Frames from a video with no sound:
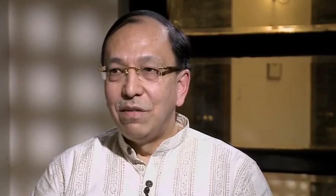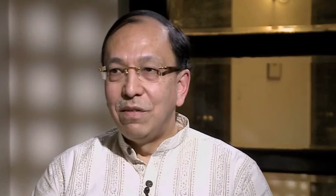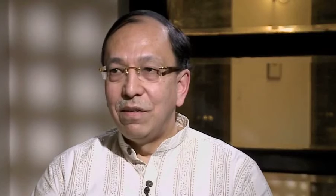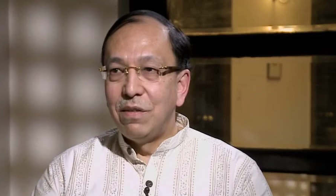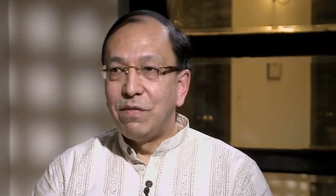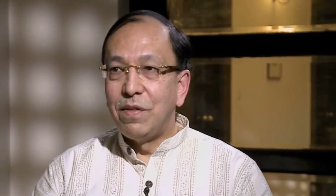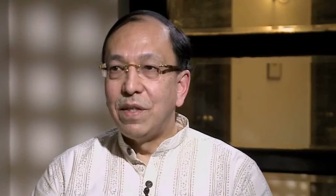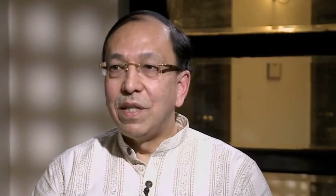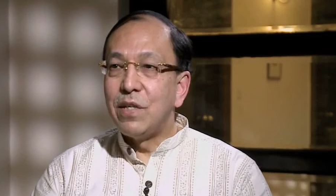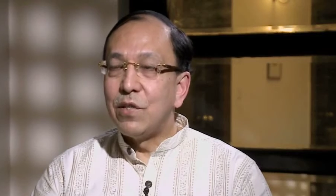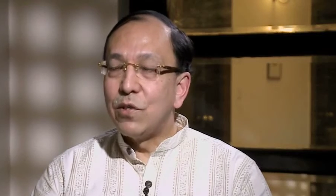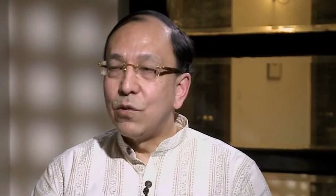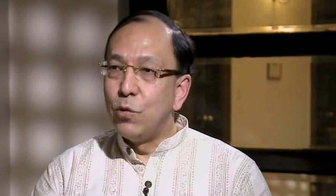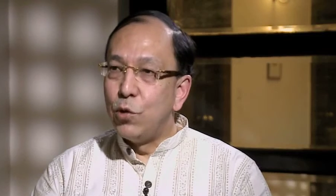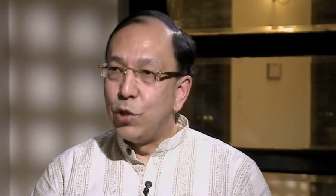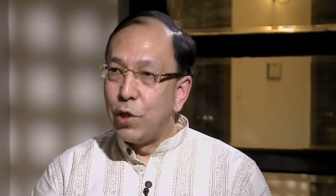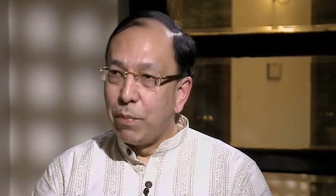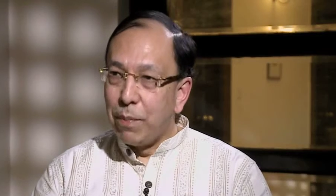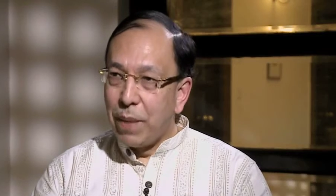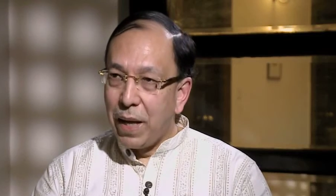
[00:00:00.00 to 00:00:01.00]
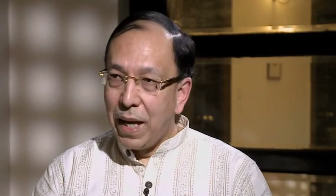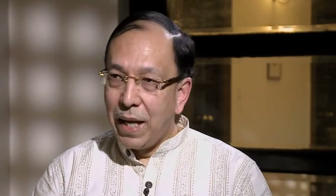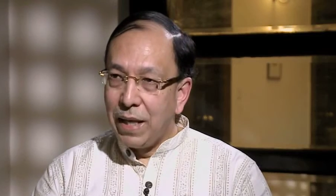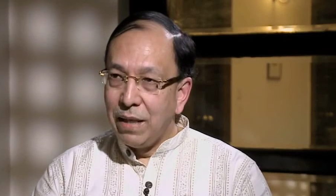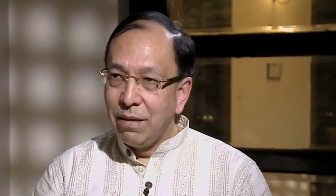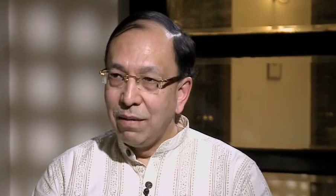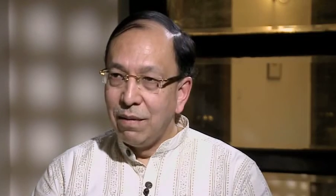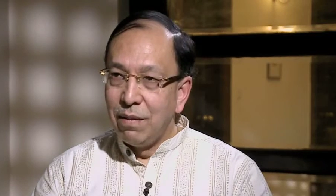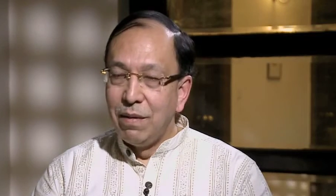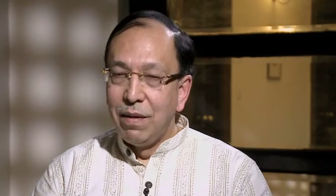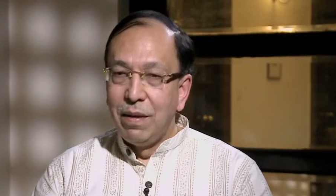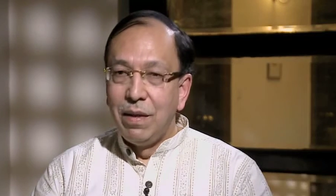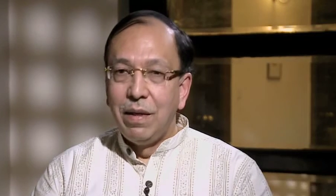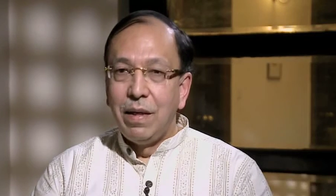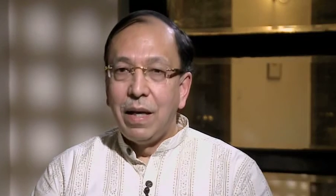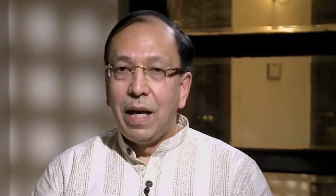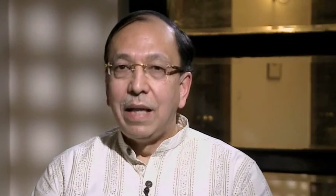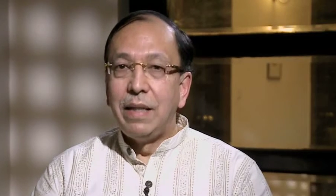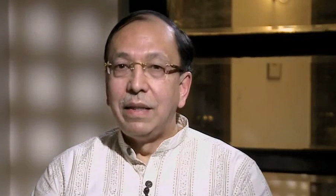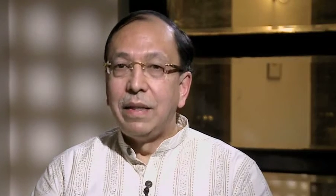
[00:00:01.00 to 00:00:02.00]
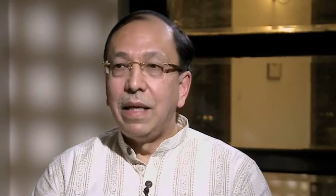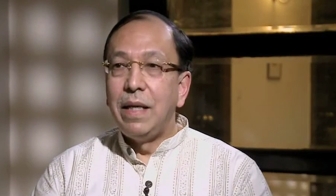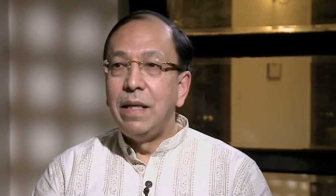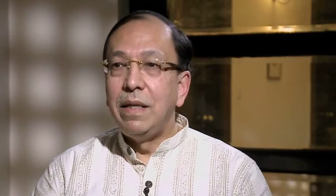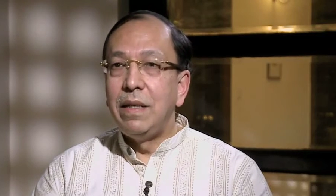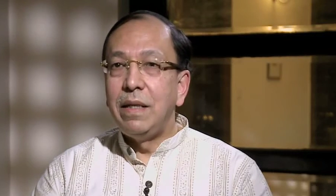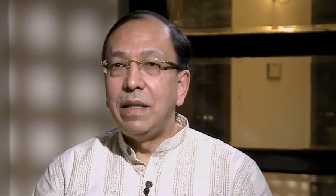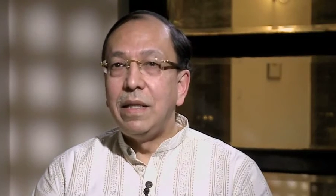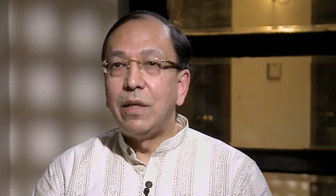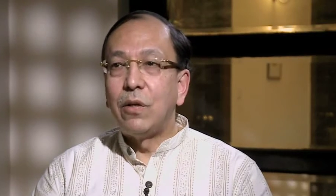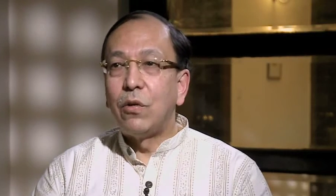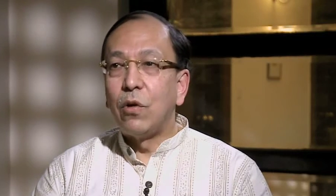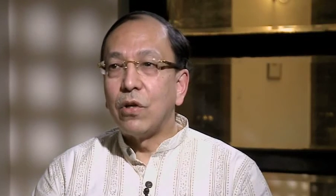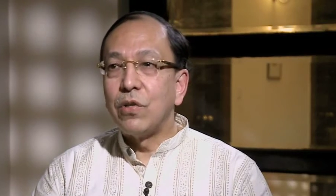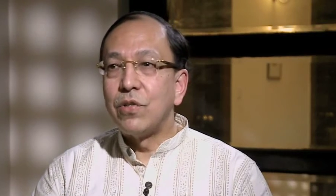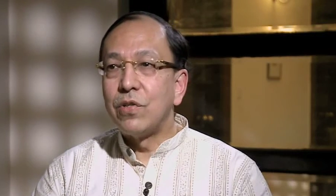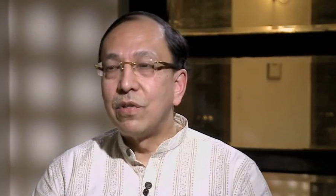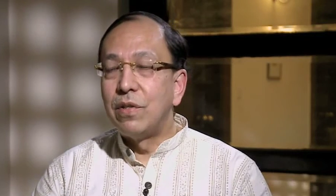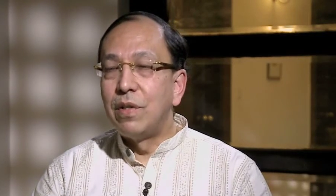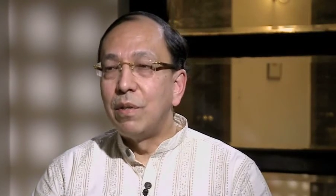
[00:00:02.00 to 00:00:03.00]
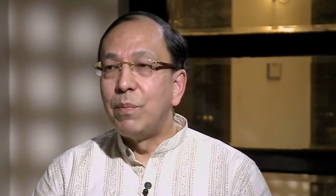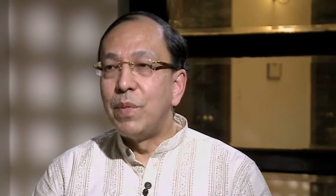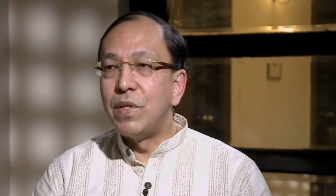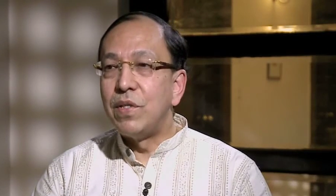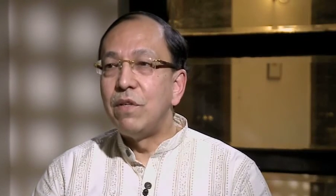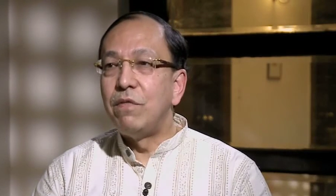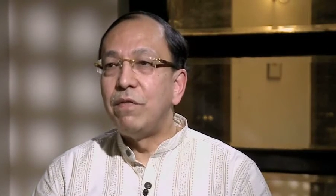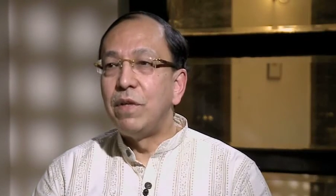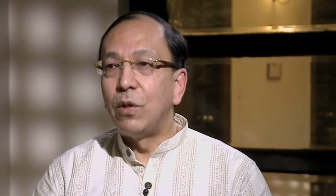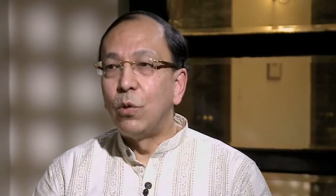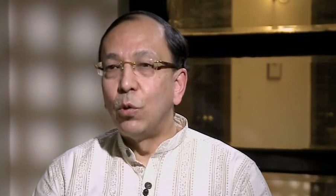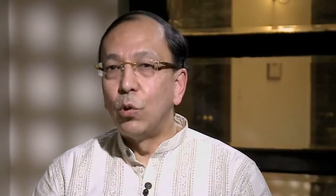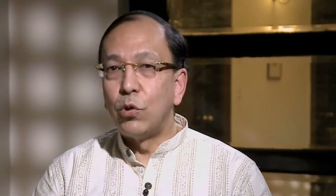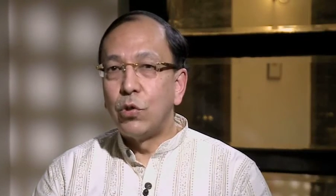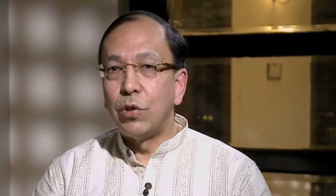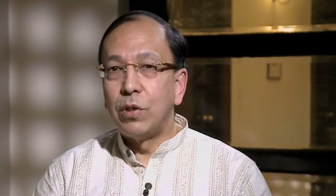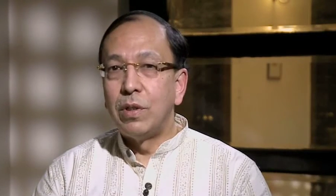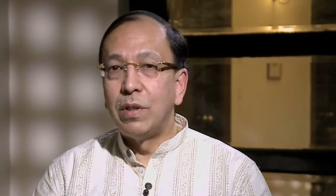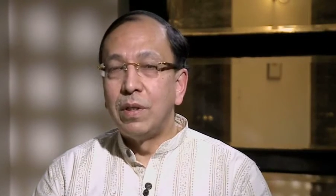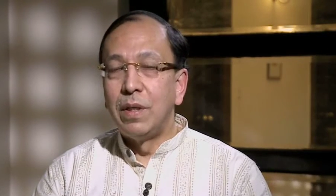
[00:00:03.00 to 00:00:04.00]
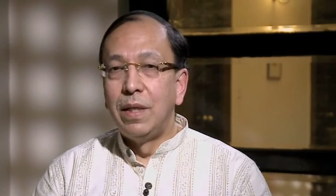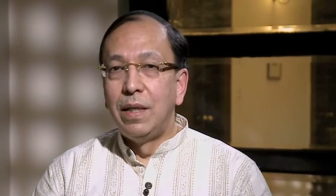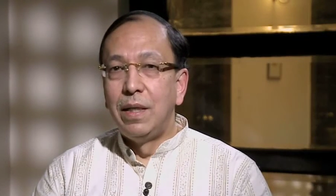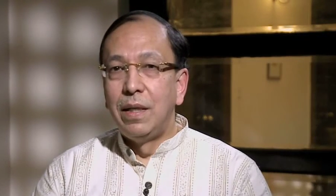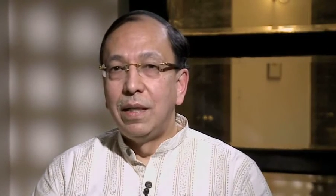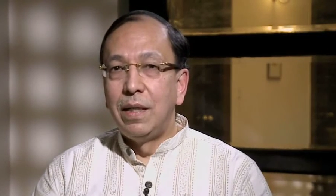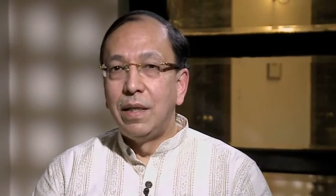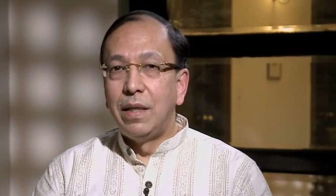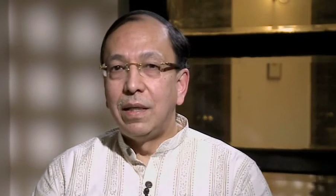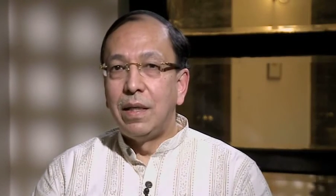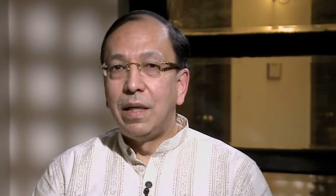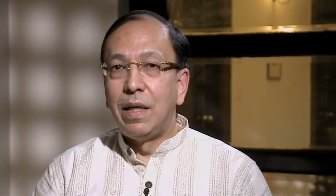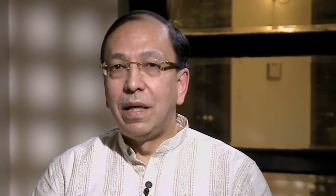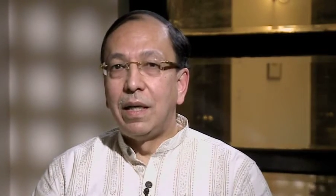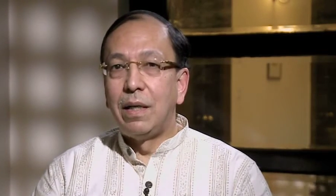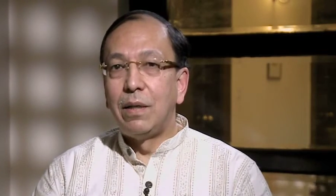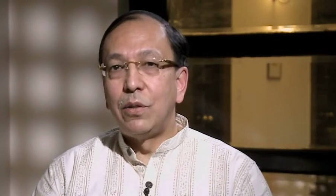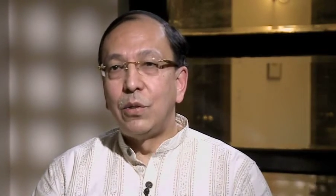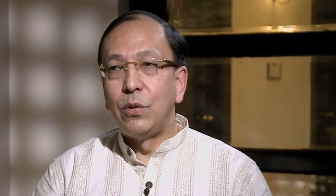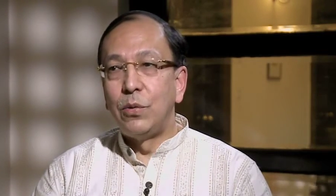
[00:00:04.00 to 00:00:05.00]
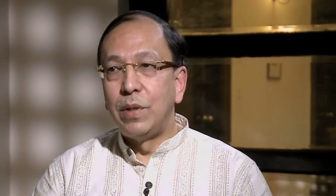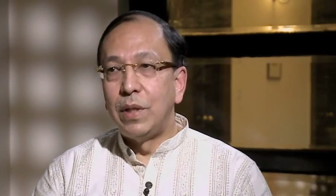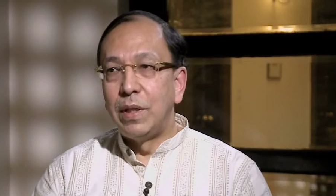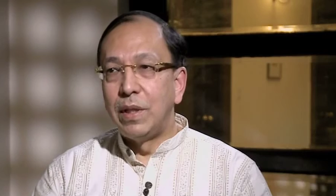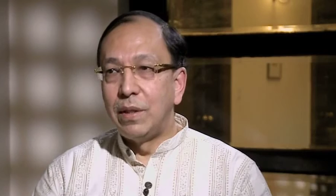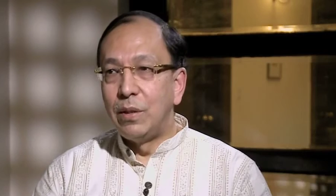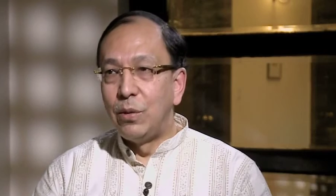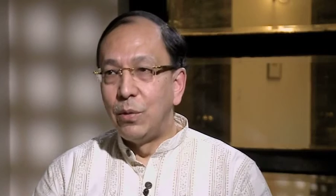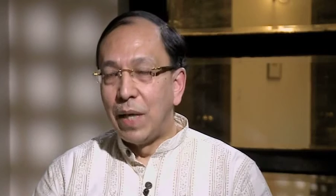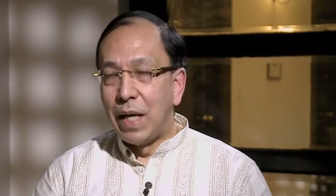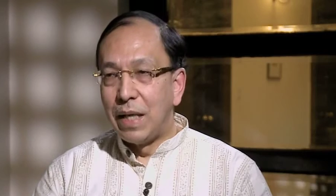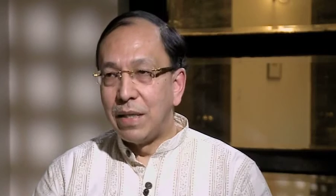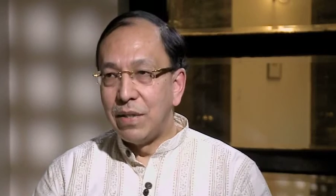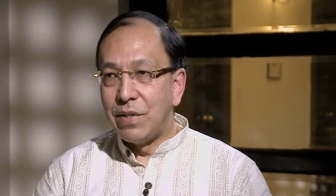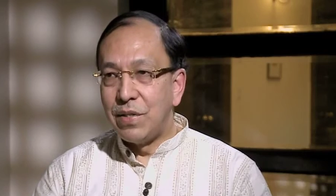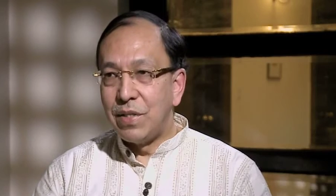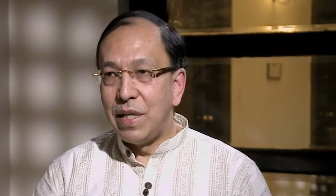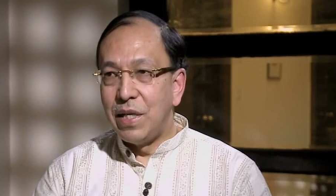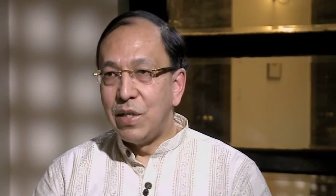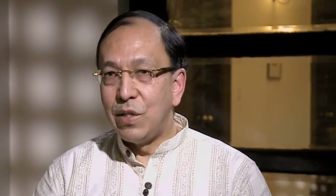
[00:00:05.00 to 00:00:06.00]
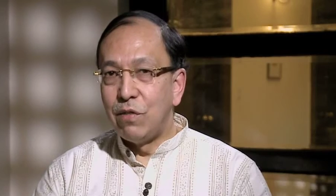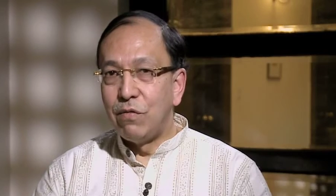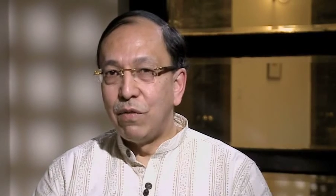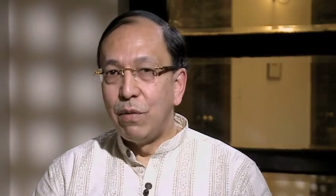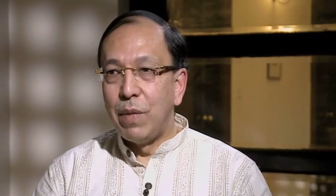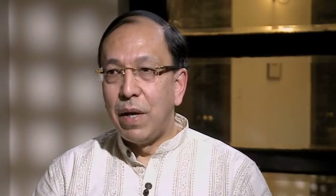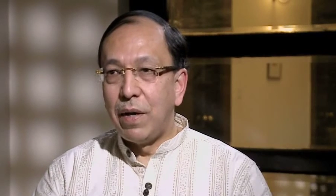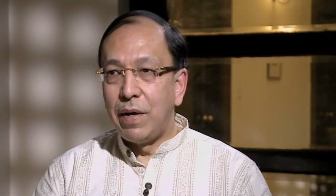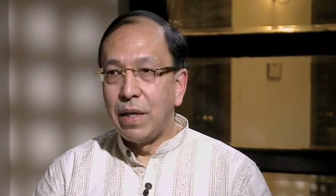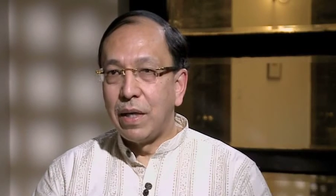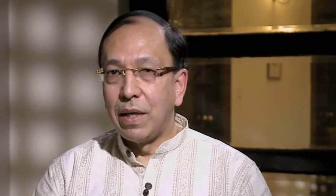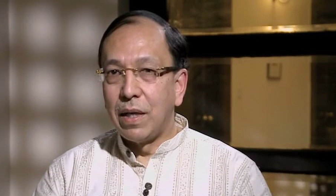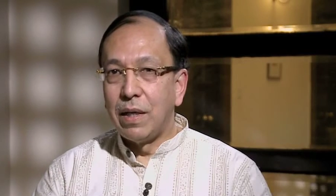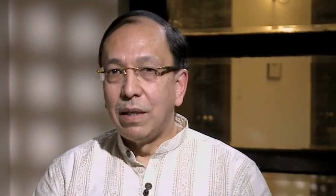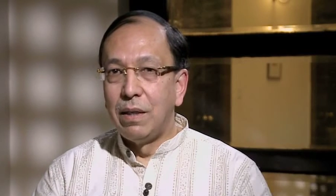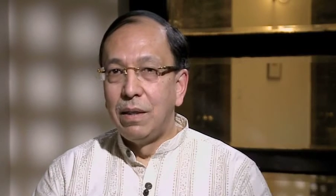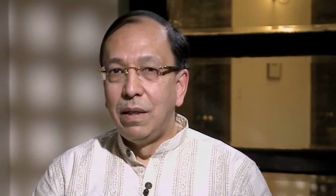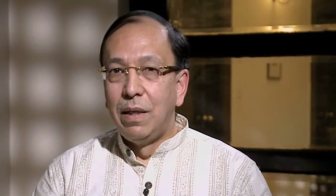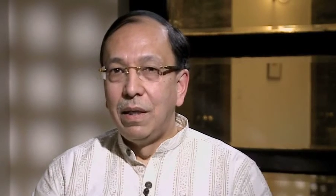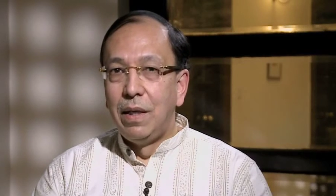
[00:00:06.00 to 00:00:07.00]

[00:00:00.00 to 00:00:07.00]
first to Japan, and then he crossed the Pacific Ocean to the United States of America.